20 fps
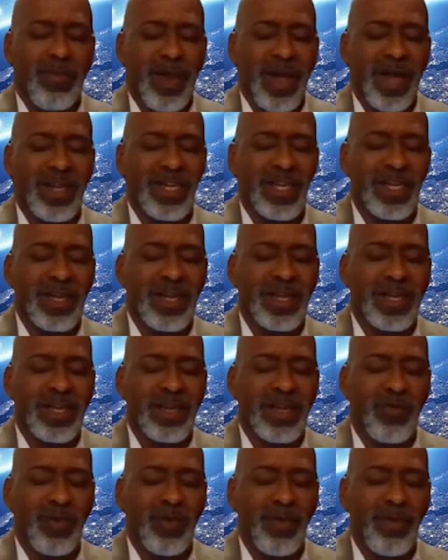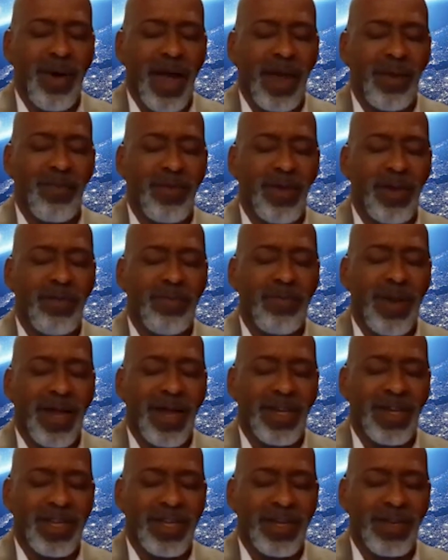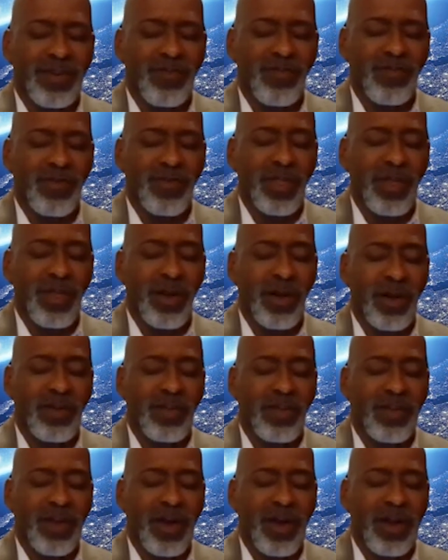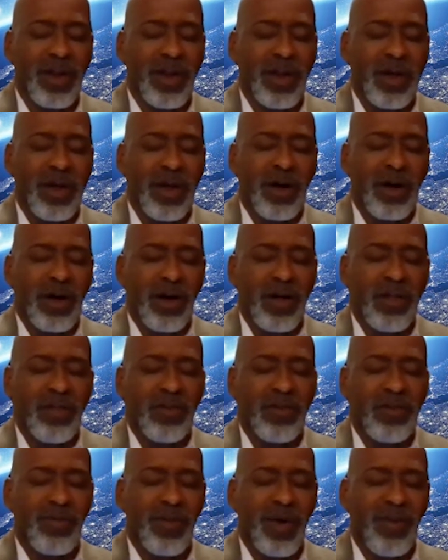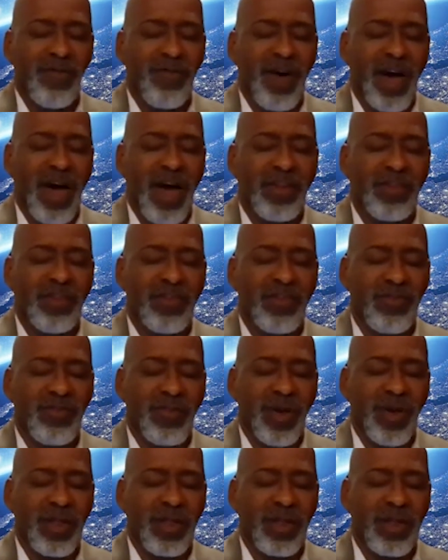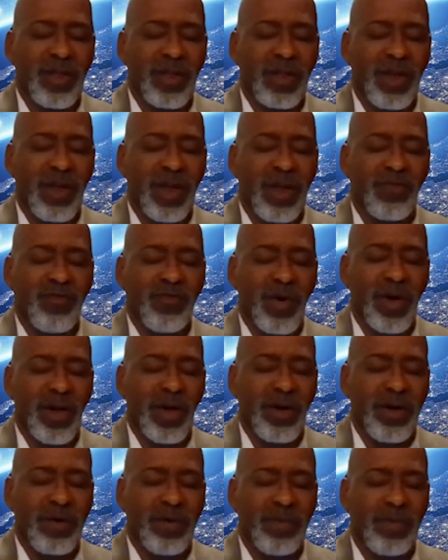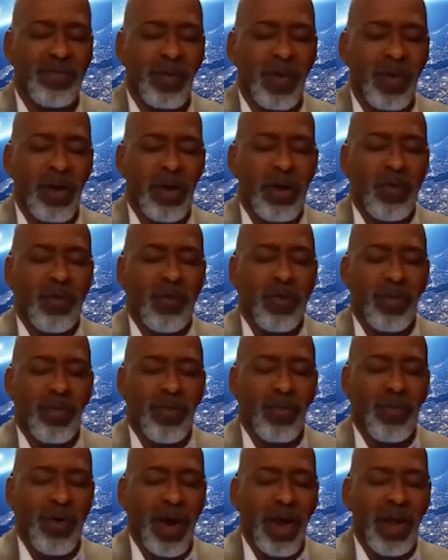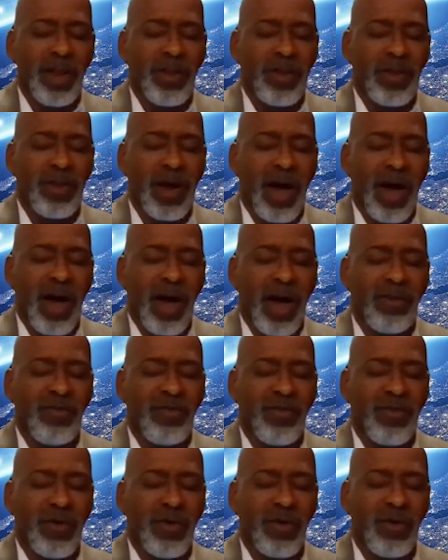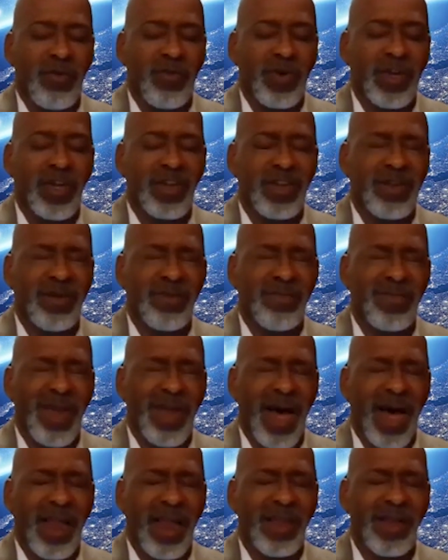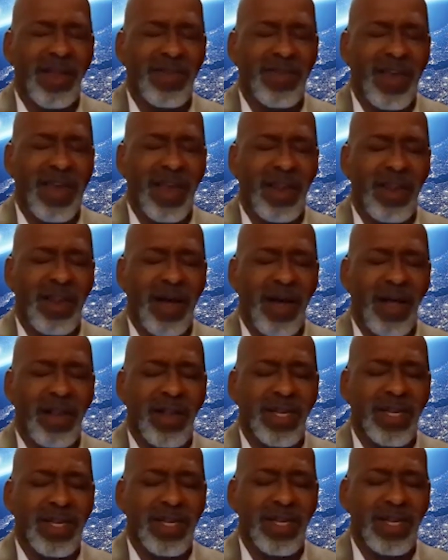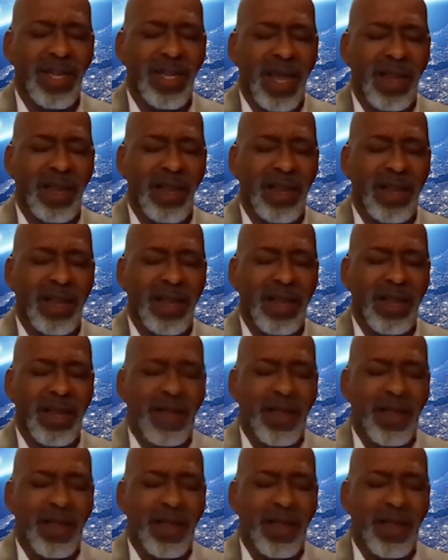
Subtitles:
Bless us that we might be a blessing. Strengthen us that others may find strength as well. We pray, dear God, for wisdom, knowledge, and understanding